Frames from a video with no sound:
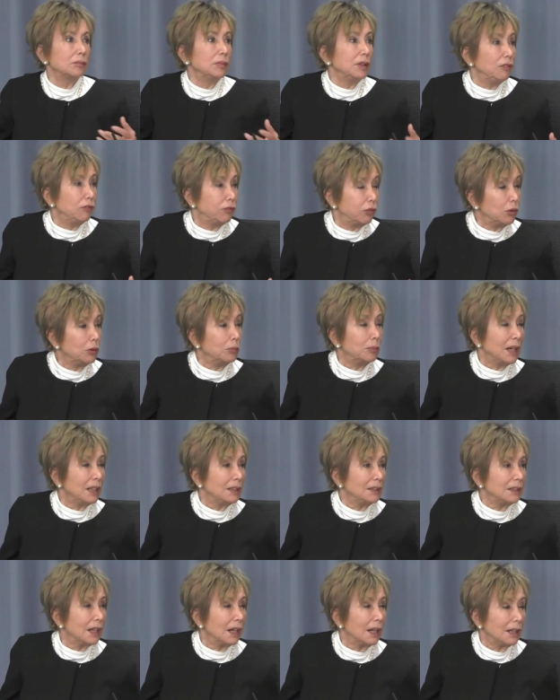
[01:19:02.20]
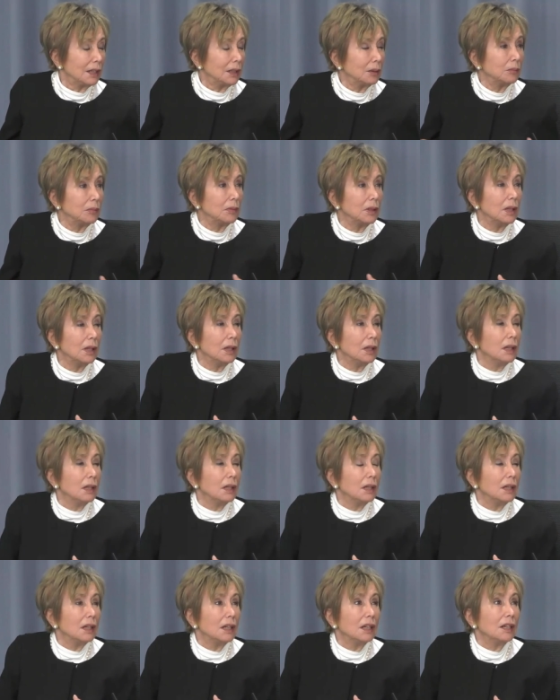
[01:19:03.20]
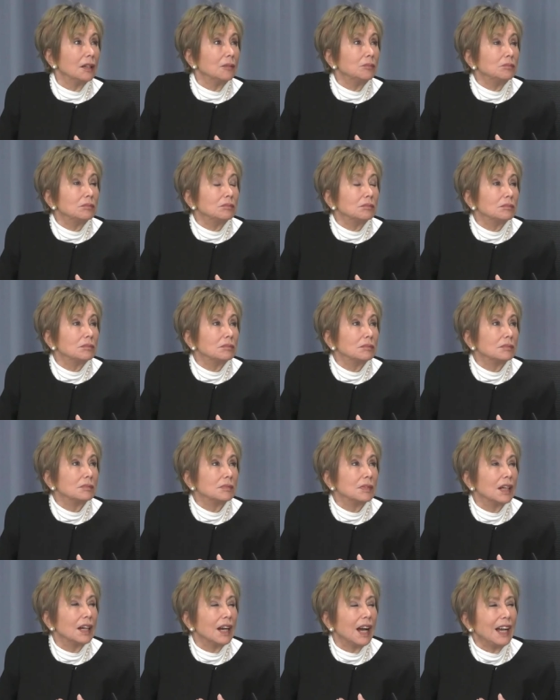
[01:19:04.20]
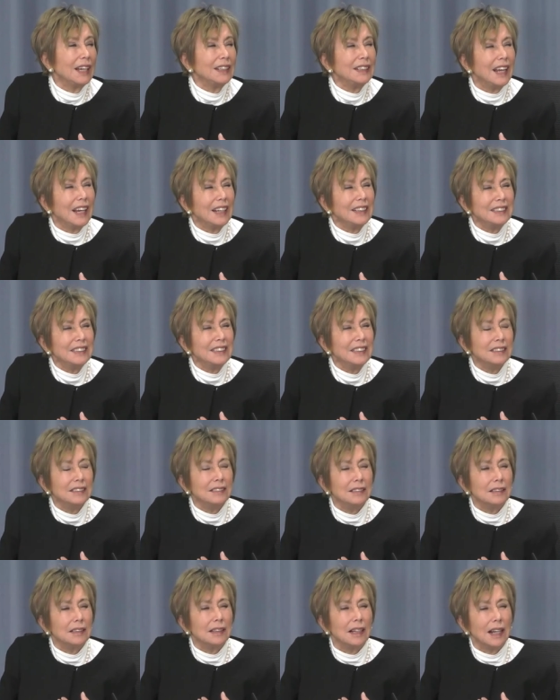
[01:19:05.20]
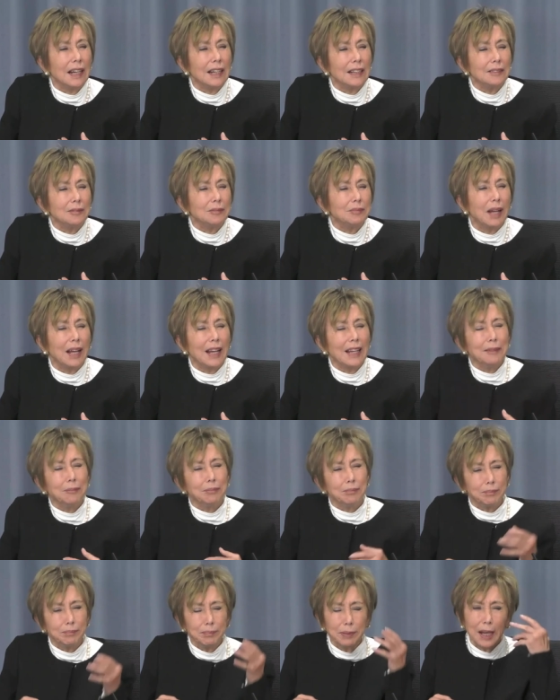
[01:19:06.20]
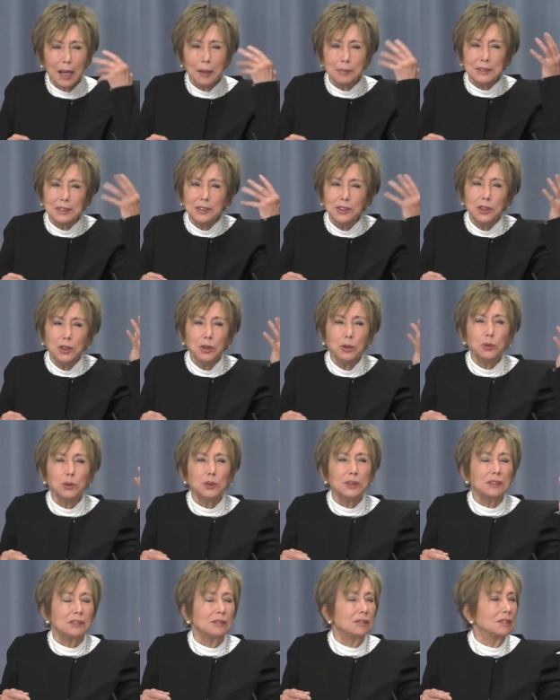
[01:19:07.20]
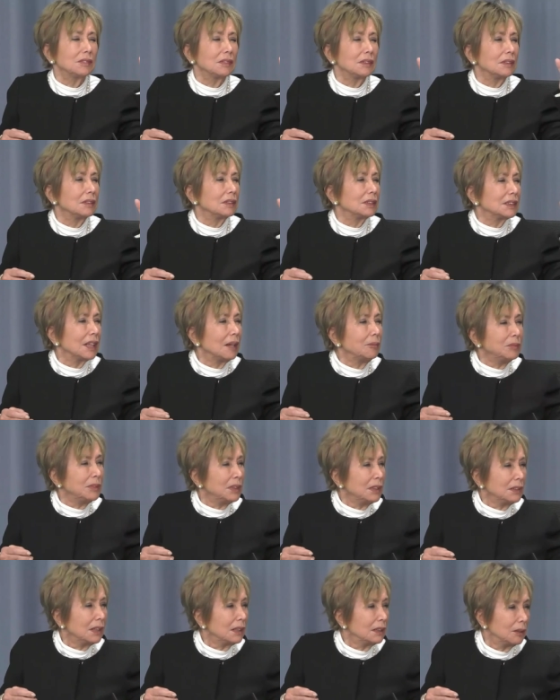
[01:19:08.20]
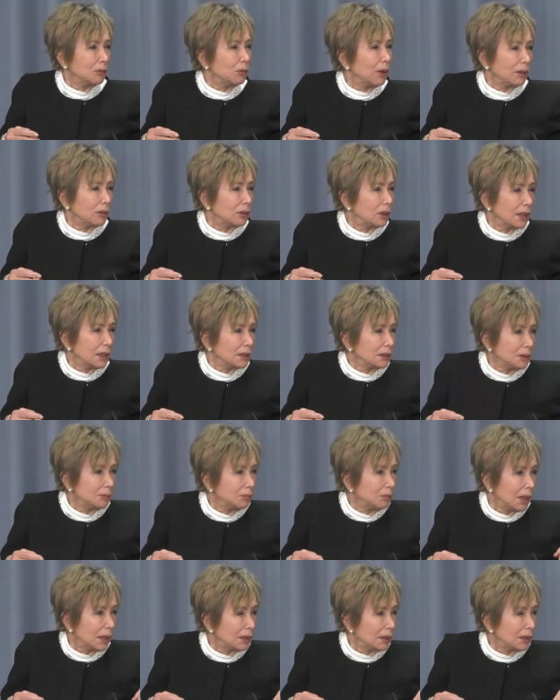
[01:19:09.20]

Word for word: before my time, um, I, I didn't, I perhaps knew something that they were collecting